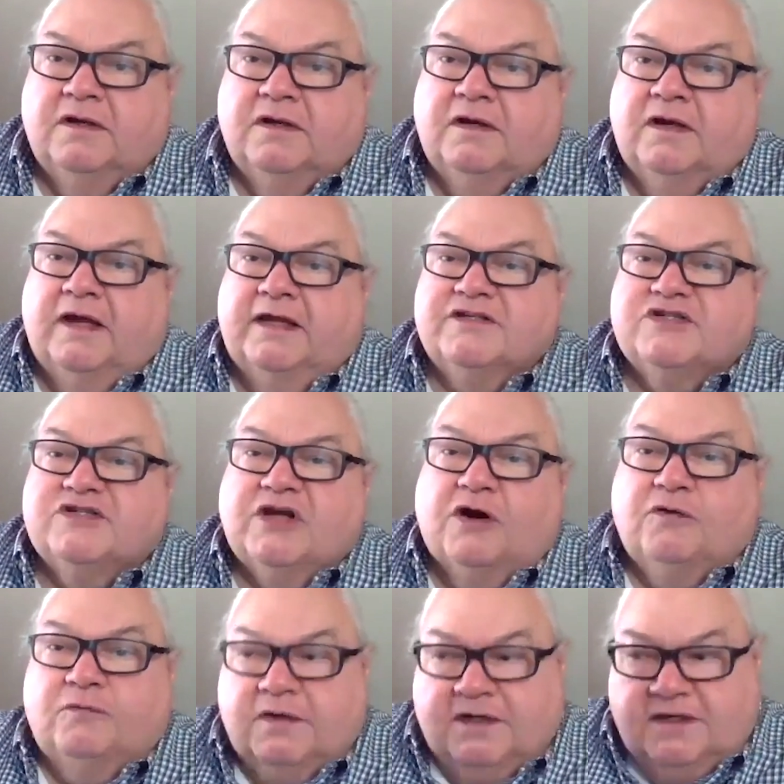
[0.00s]
And
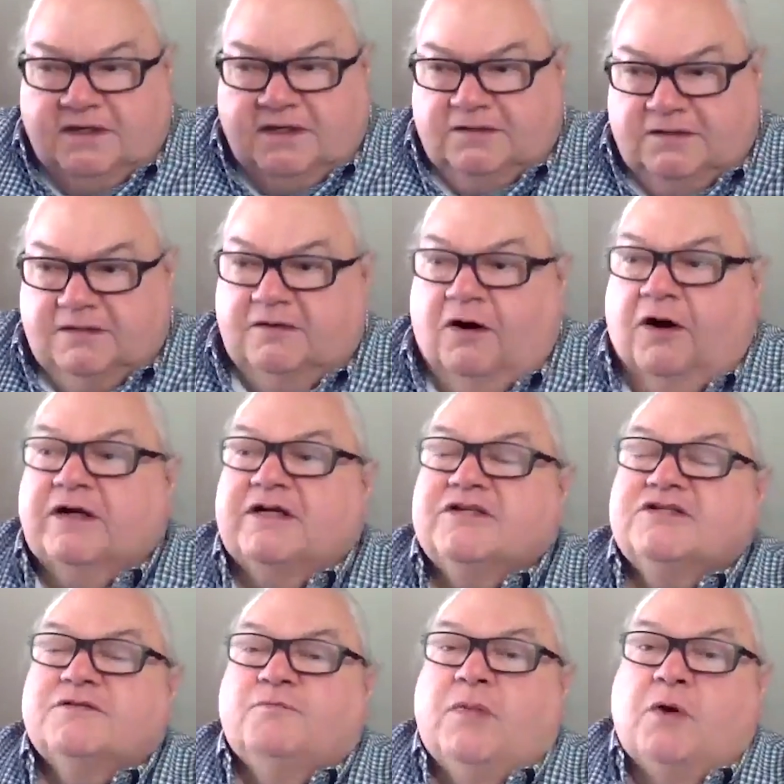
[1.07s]
so August
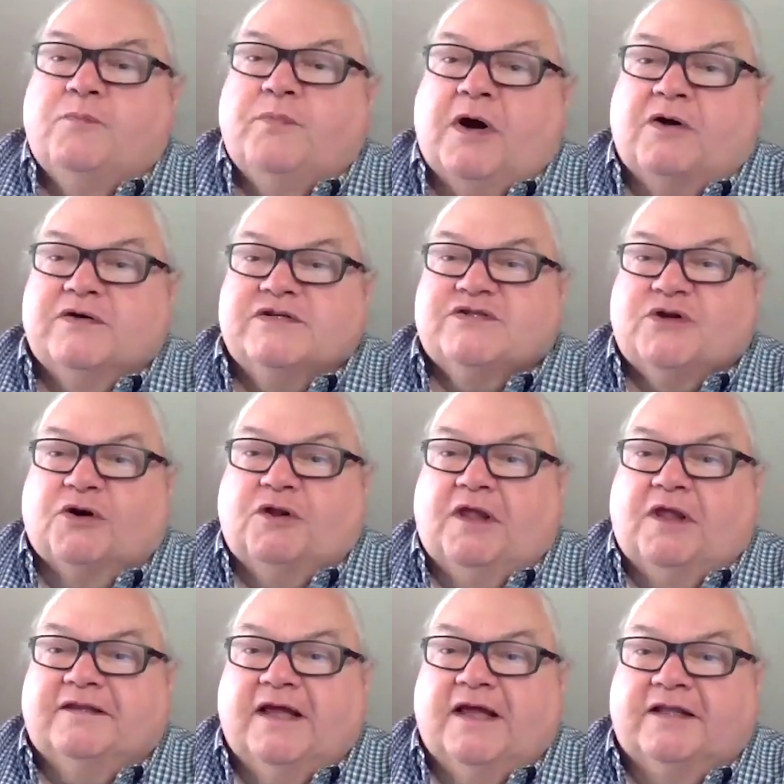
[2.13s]
Popo is sort of like
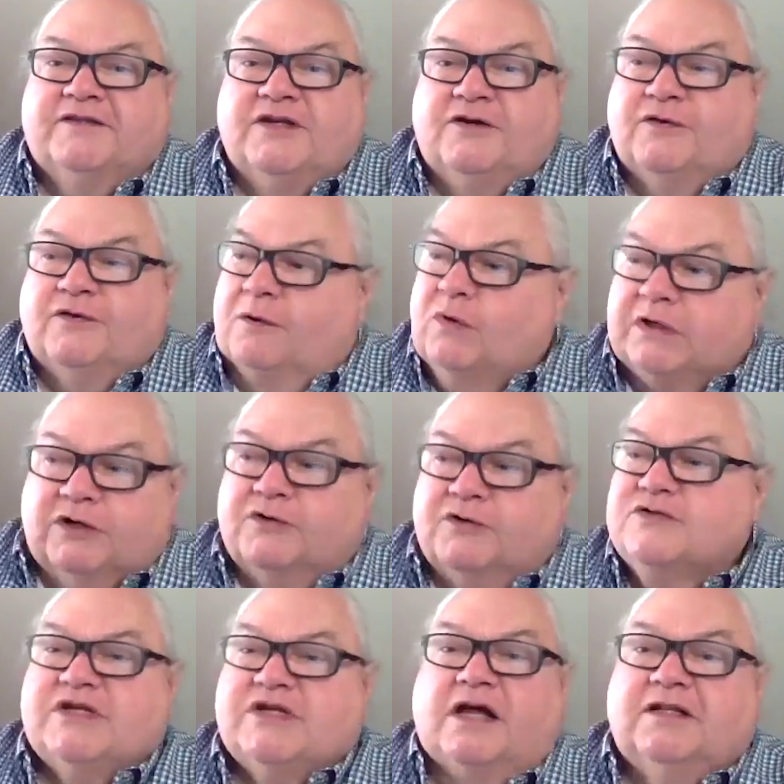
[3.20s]
that too. I wonder who's
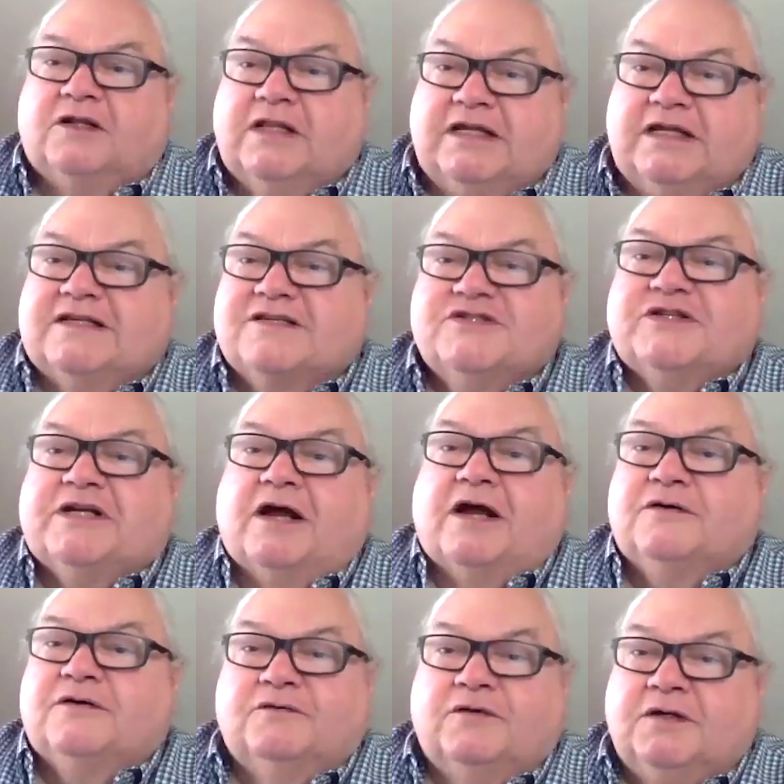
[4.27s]
on the list, you
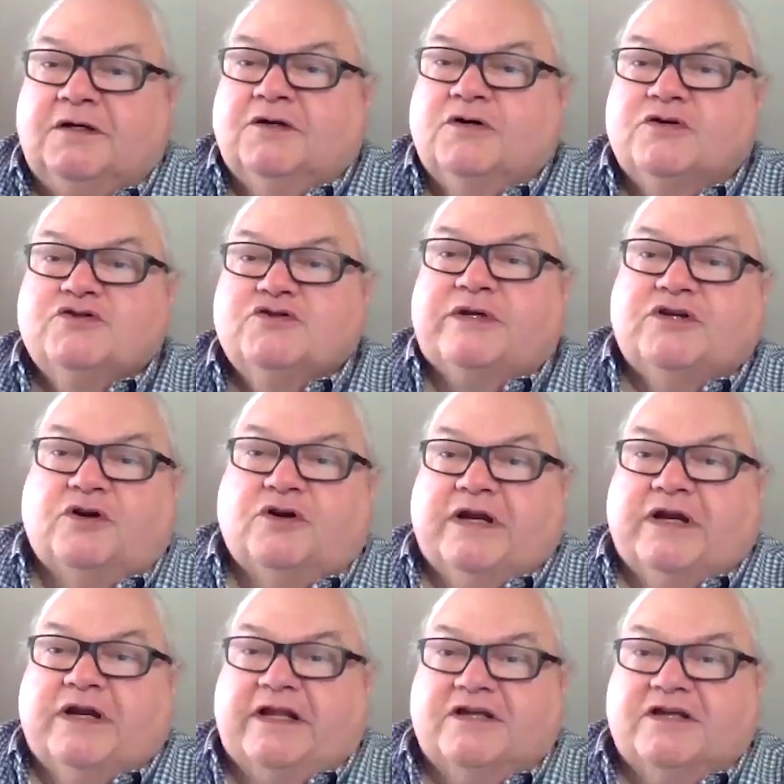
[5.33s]
know, who's
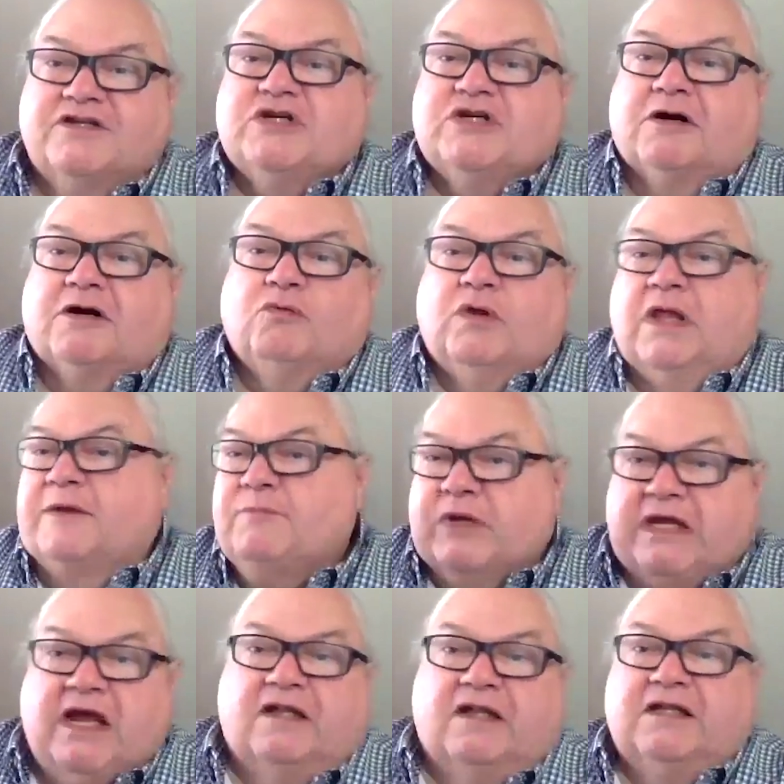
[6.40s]
returning this year? Will I be
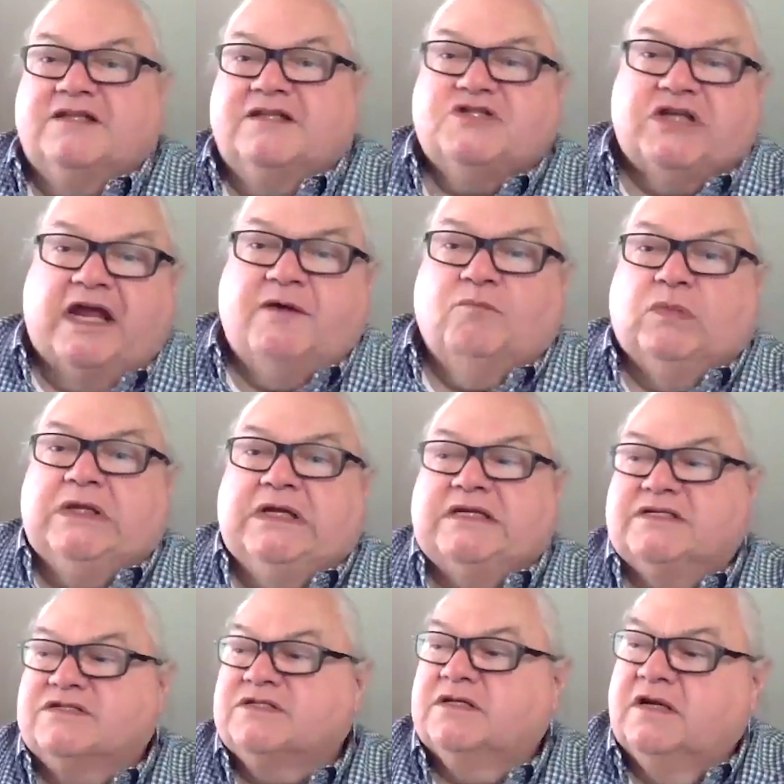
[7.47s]
on that same
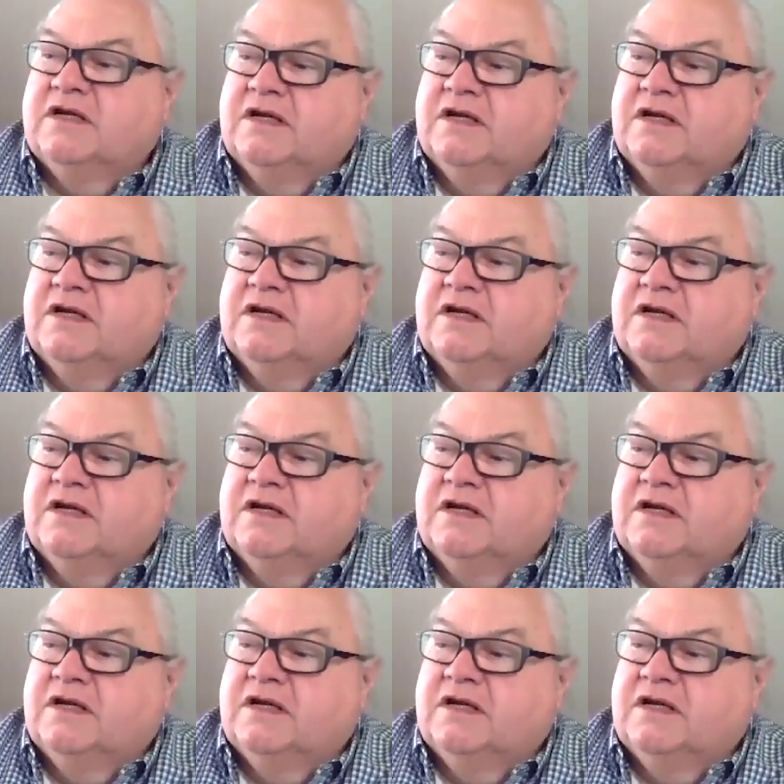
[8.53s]
list?